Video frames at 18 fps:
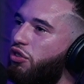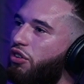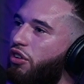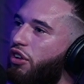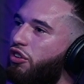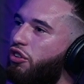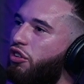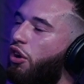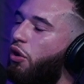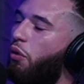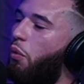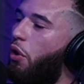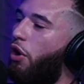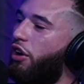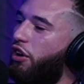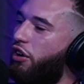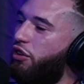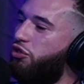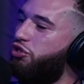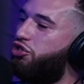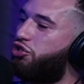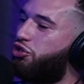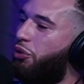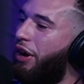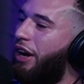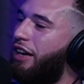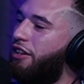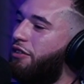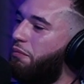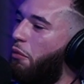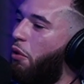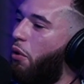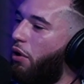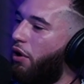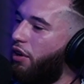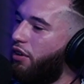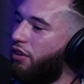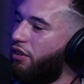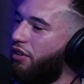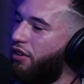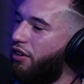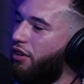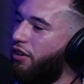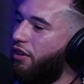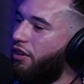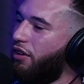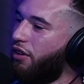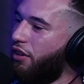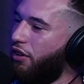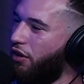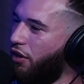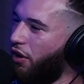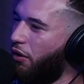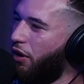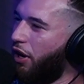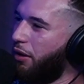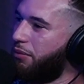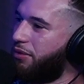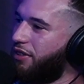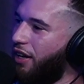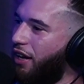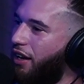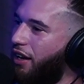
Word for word: you, you're a warrior who's trained more. You know what I'm